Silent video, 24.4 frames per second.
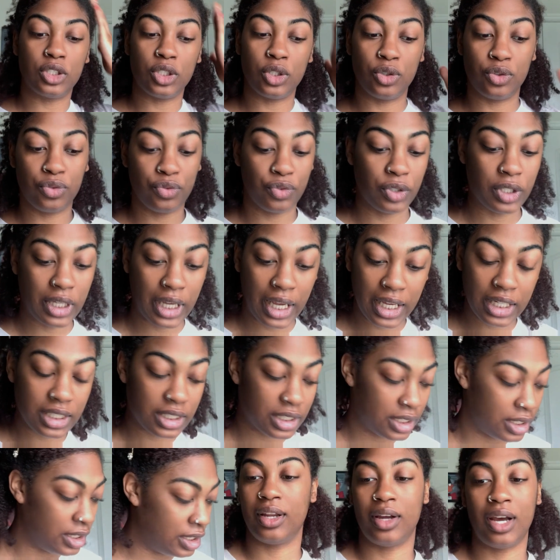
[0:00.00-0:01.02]
so for the
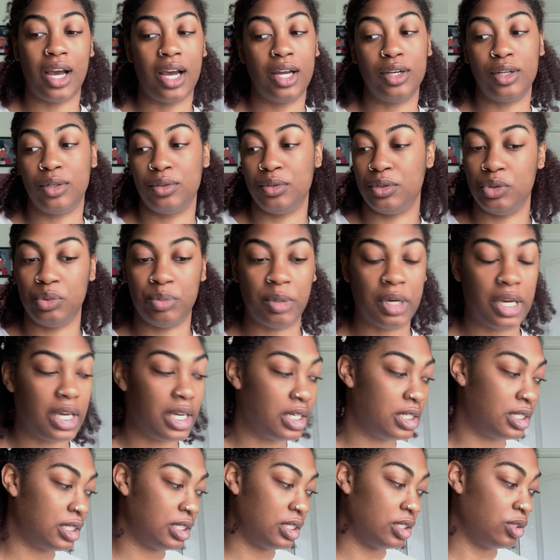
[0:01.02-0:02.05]
edges, I don't do my
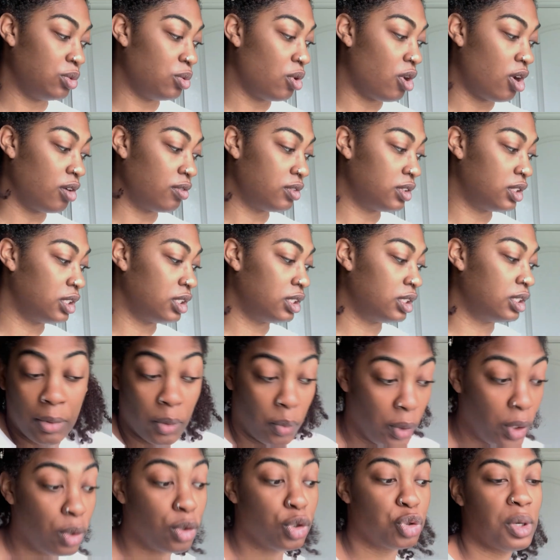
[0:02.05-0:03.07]
edges too often, but
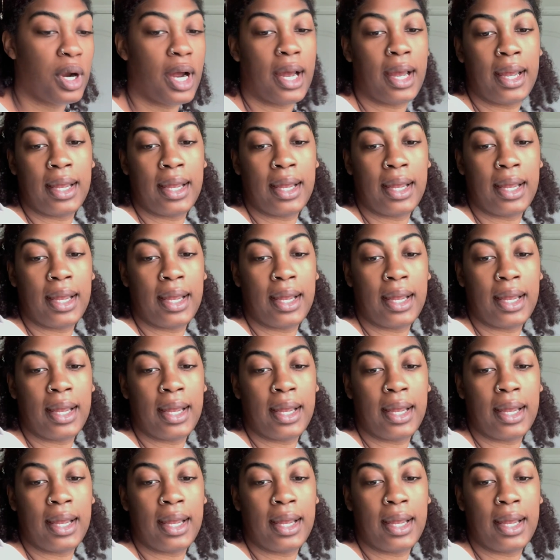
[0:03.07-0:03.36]
we will gonna